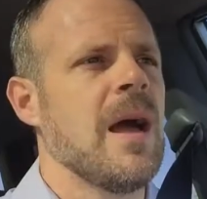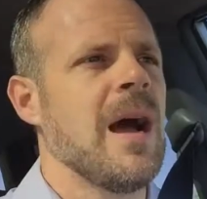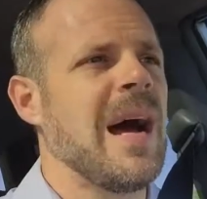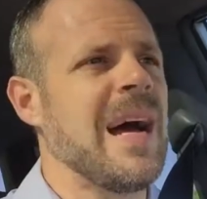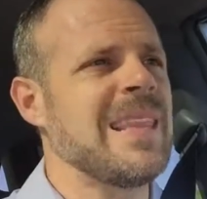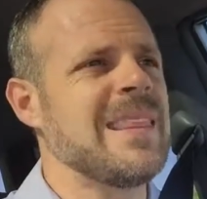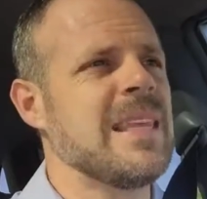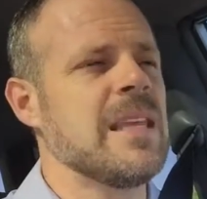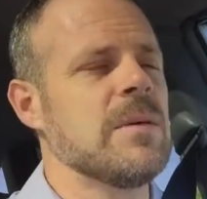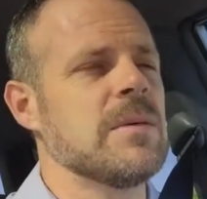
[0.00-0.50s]

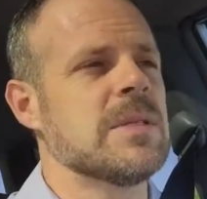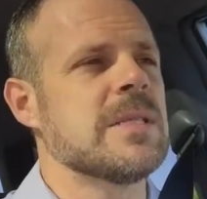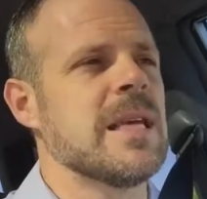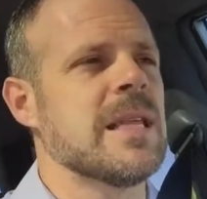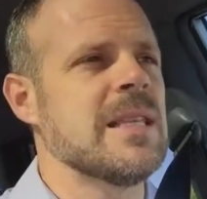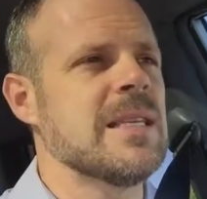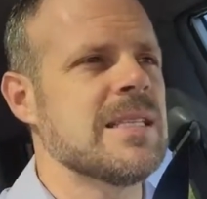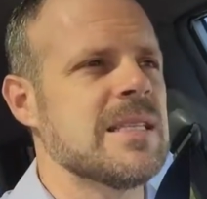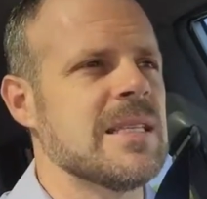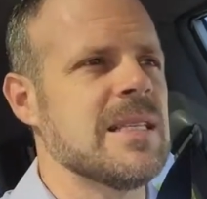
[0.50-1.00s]
I think it would
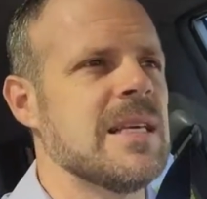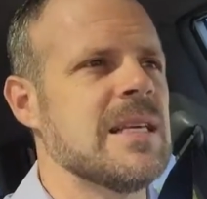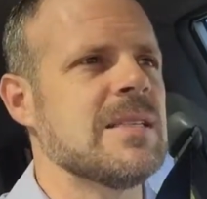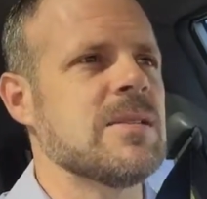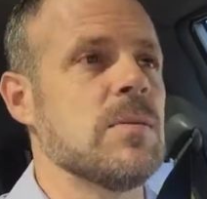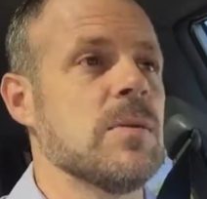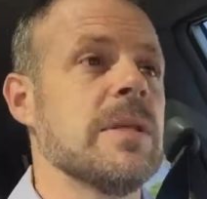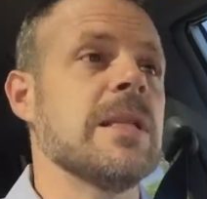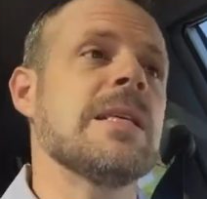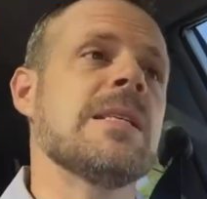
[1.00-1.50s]
take this and
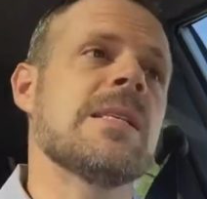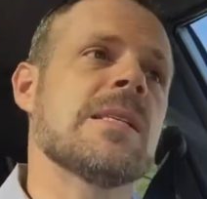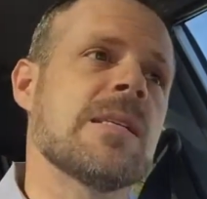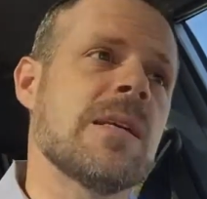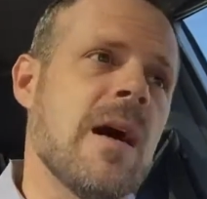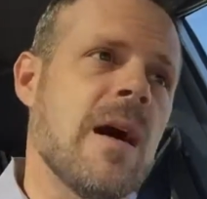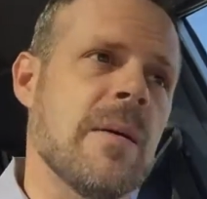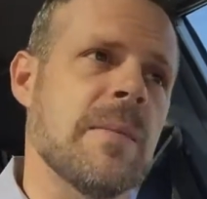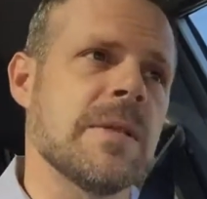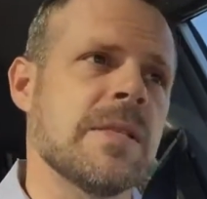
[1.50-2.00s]
this. Well, this is
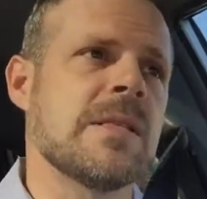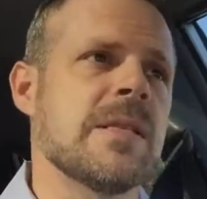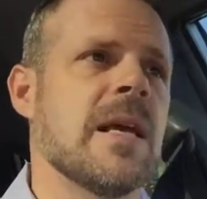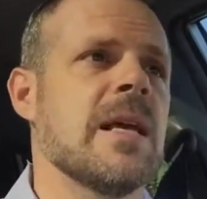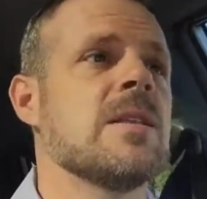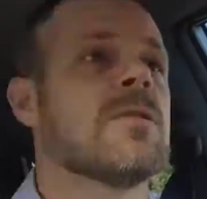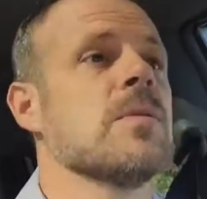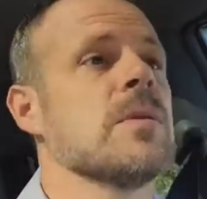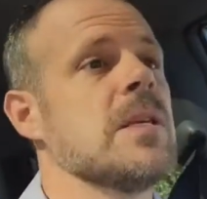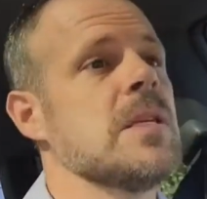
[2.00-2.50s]
common
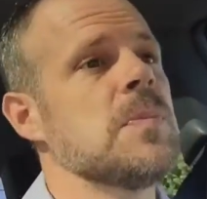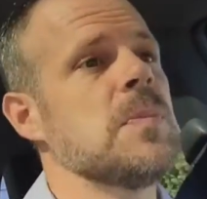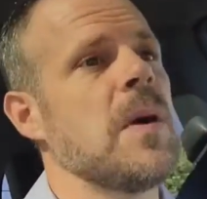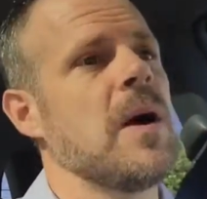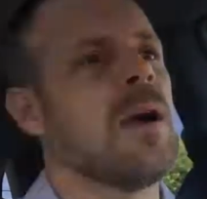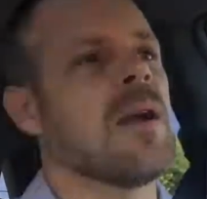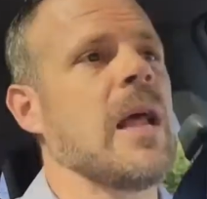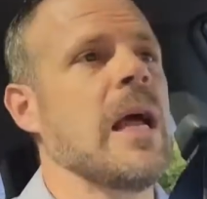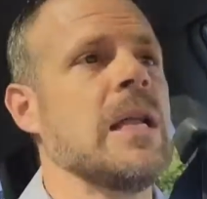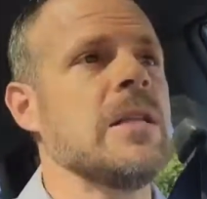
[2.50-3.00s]
sense. Well, this
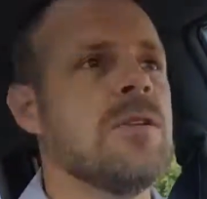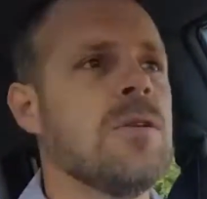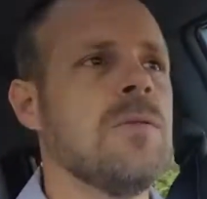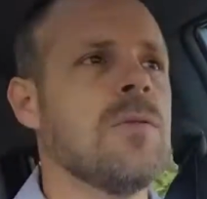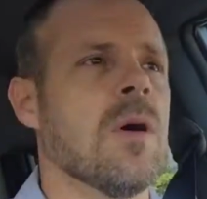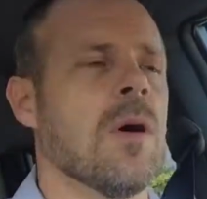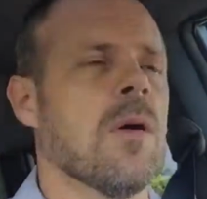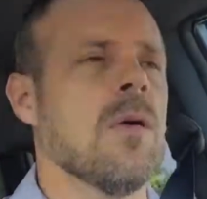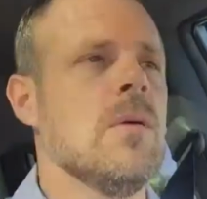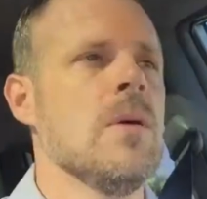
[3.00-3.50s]
part I do
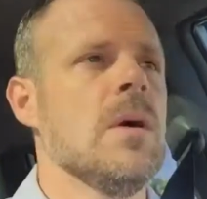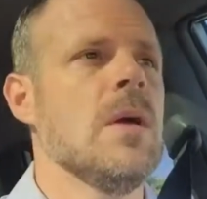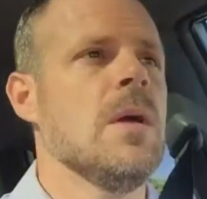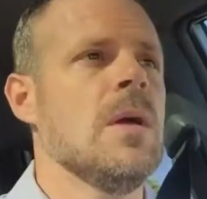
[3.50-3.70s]
know.